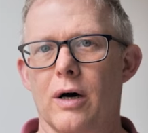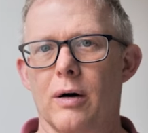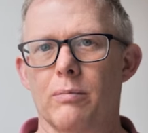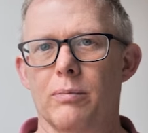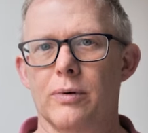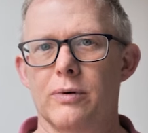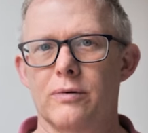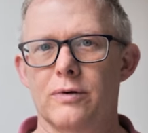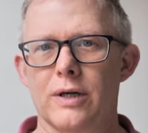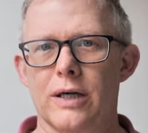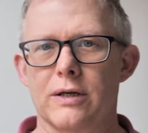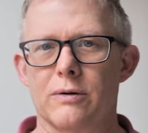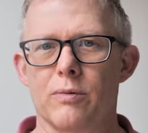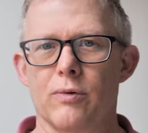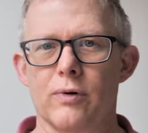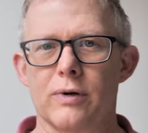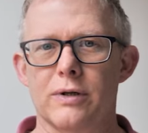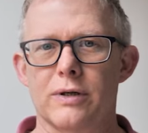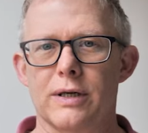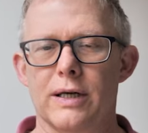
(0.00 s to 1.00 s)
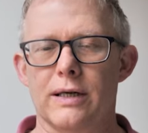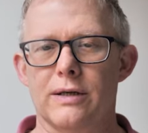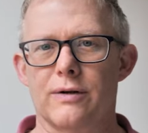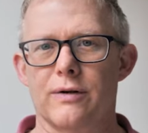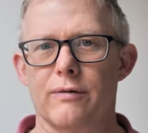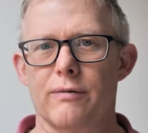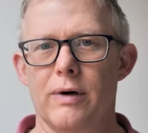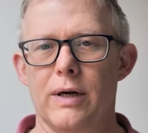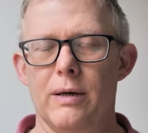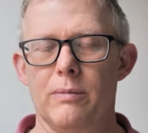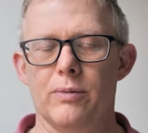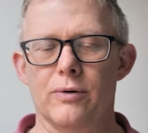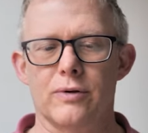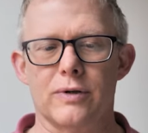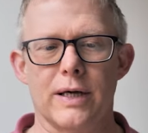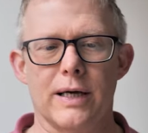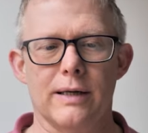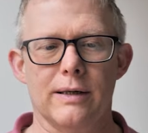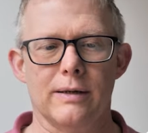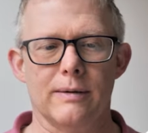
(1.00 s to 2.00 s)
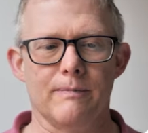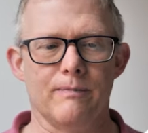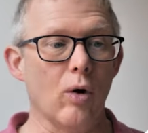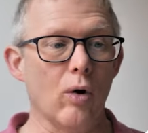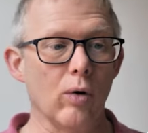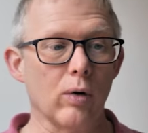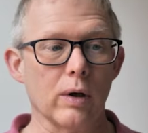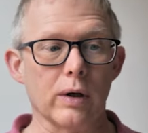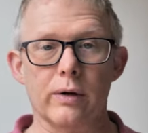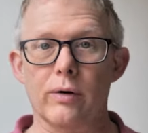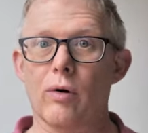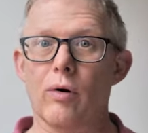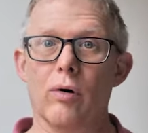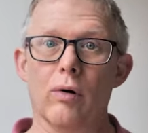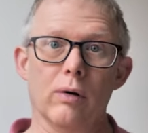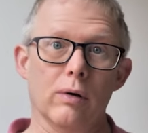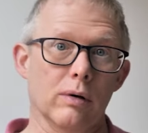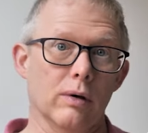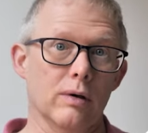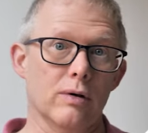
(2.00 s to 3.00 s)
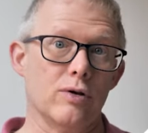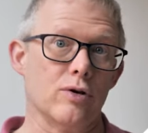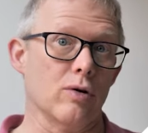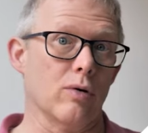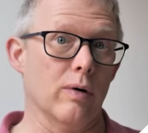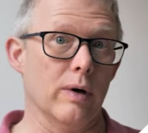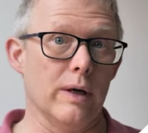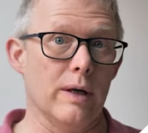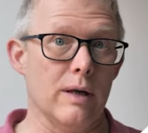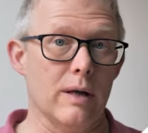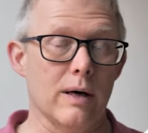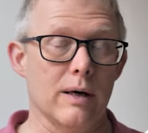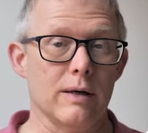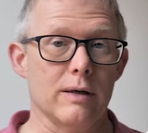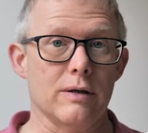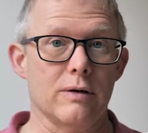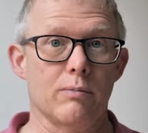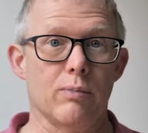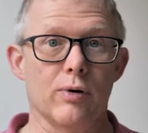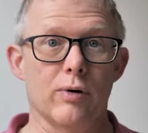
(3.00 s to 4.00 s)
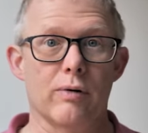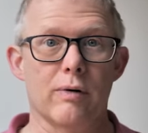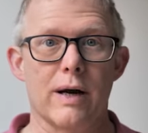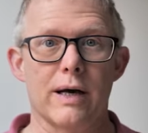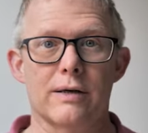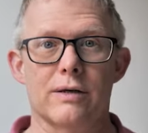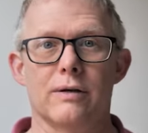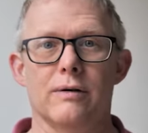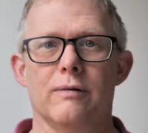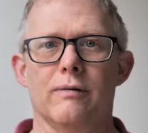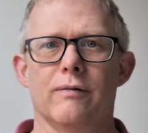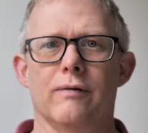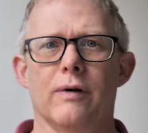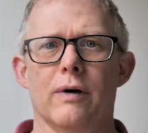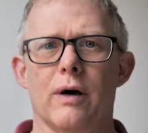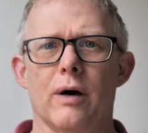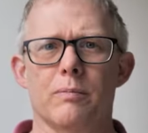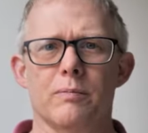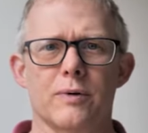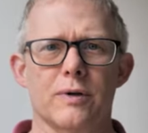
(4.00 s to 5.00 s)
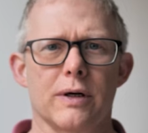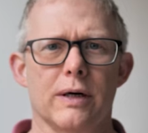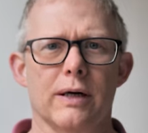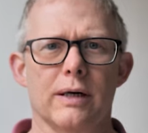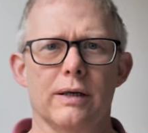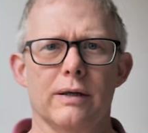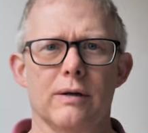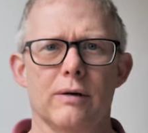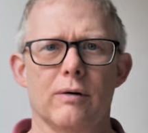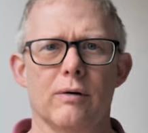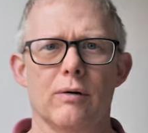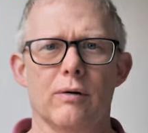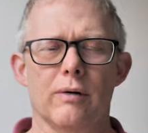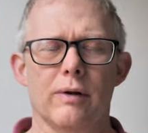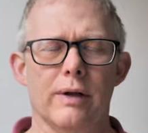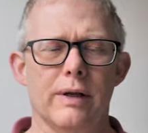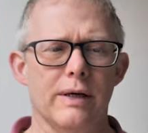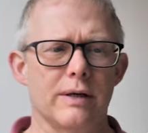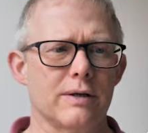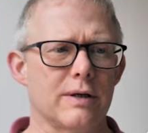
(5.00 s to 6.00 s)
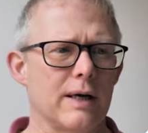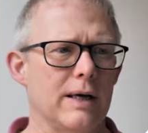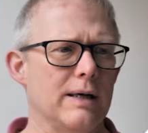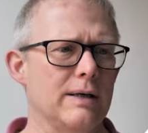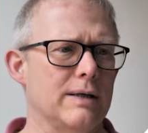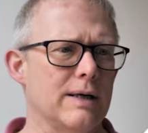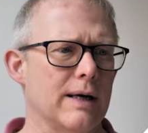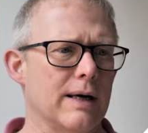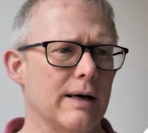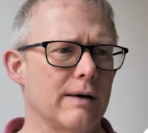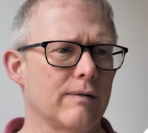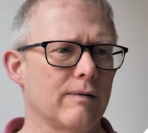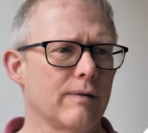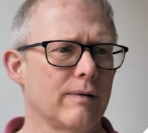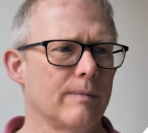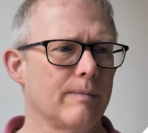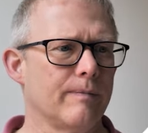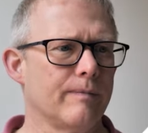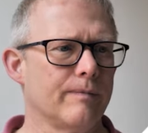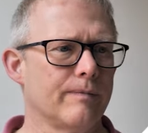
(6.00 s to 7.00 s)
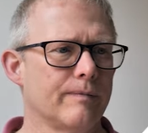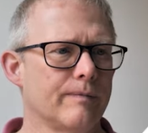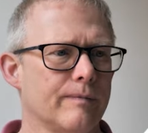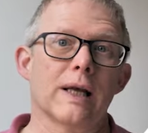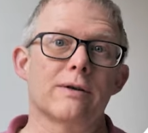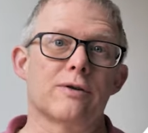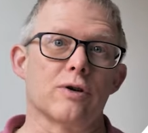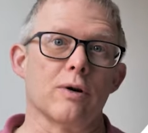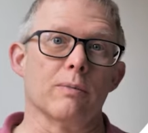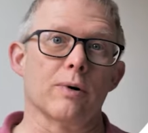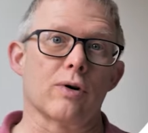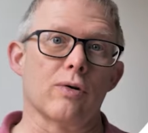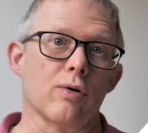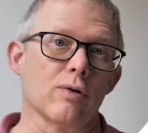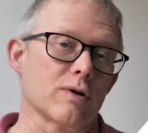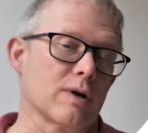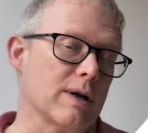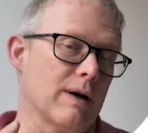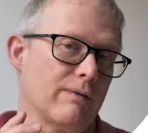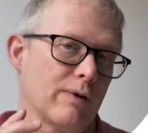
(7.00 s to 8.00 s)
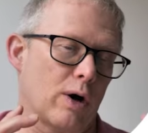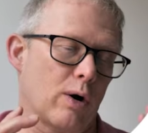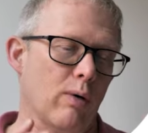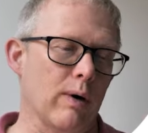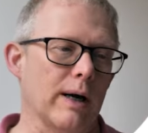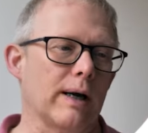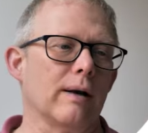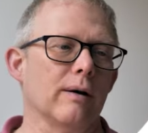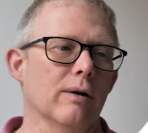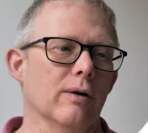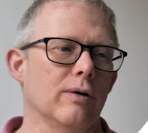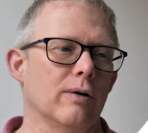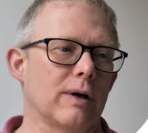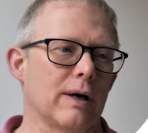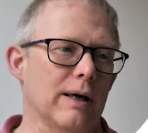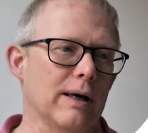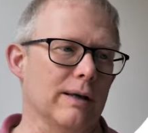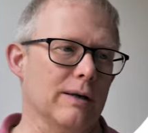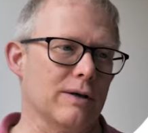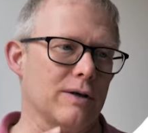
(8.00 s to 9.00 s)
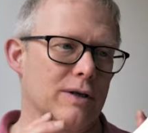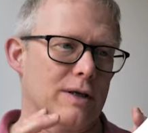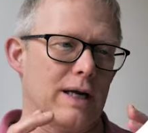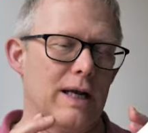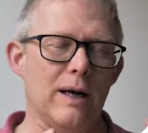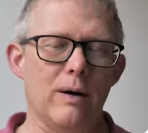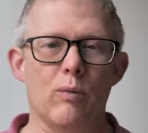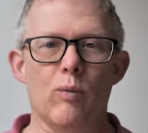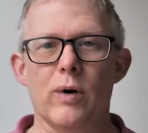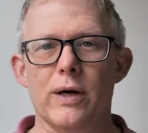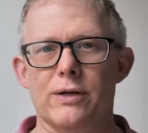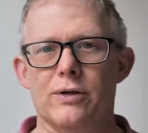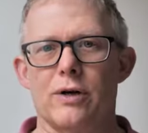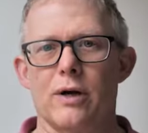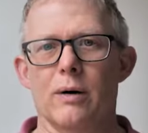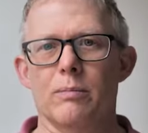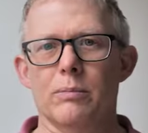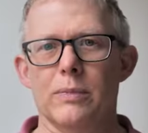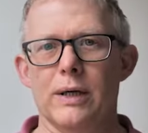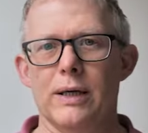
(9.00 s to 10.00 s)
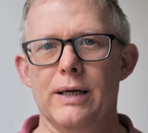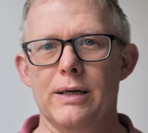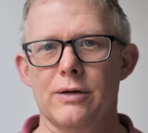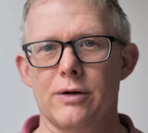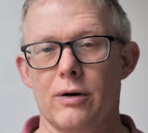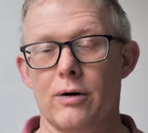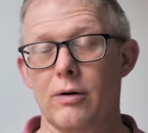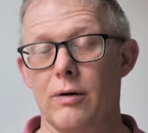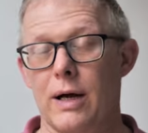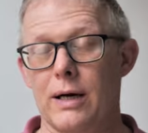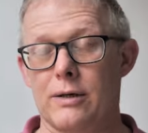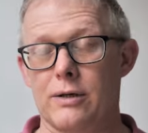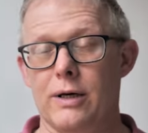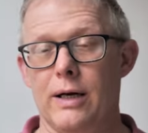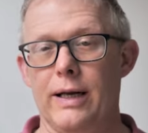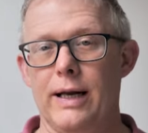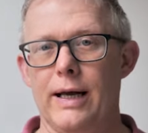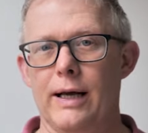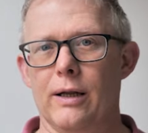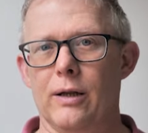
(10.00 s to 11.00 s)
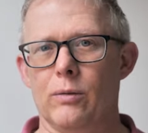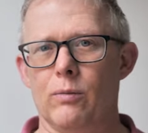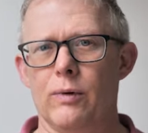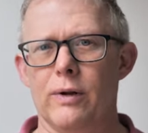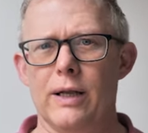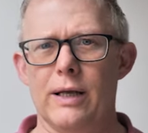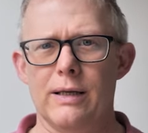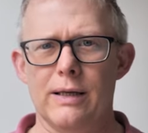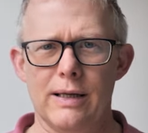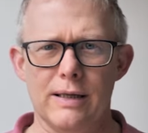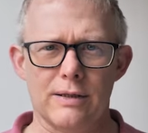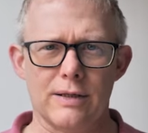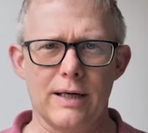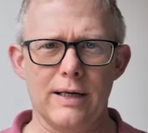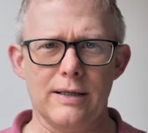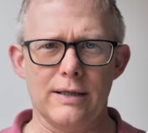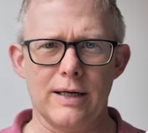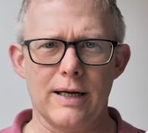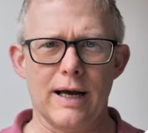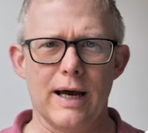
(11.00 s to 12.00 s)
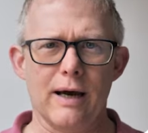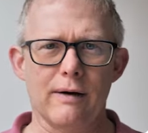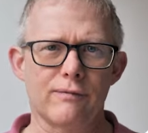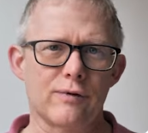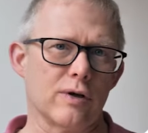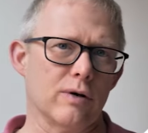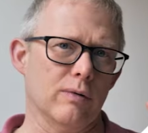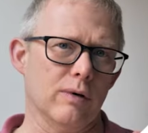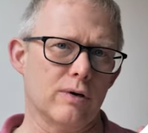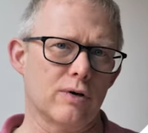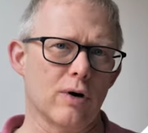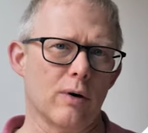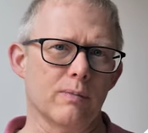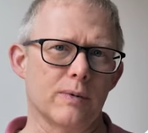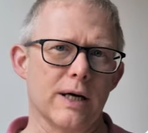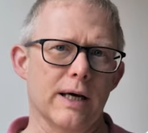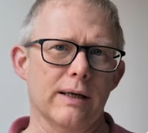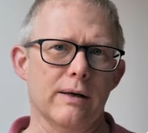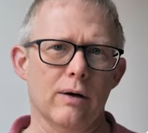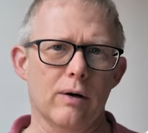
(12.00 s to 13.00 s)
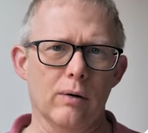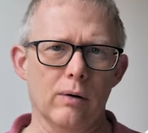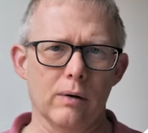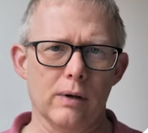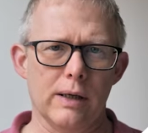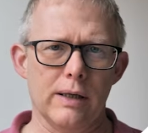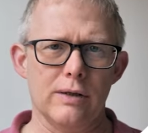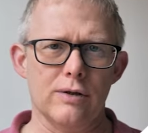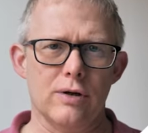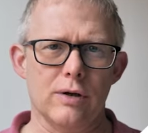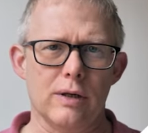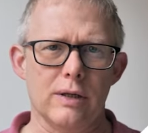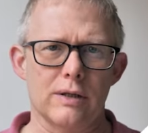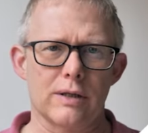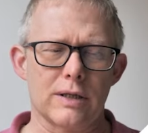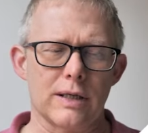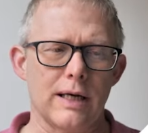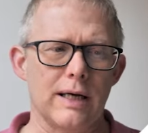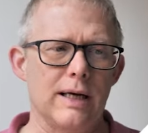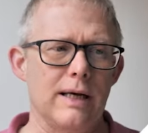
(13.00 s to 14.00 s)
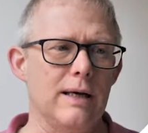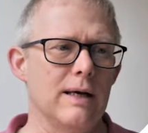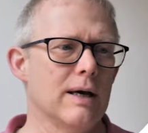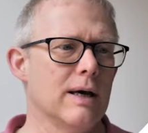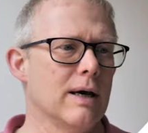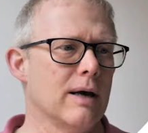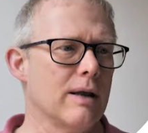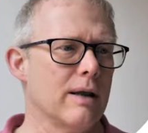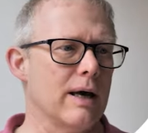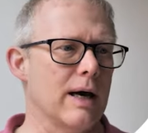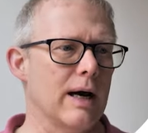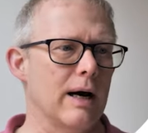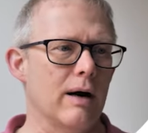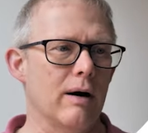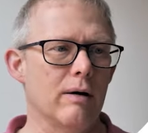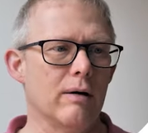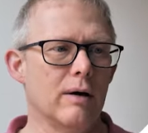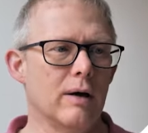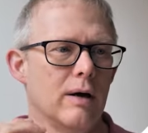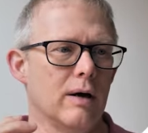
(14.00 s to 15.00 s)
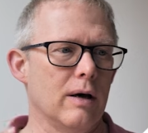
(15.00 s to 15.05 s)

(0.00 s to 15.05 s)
up 6.63%. All in all, showing nice progressive upside on this ETF. Let's jump across and have a quick look and see which companies are actually held within this ETF. So the top 10 holdings you can see there,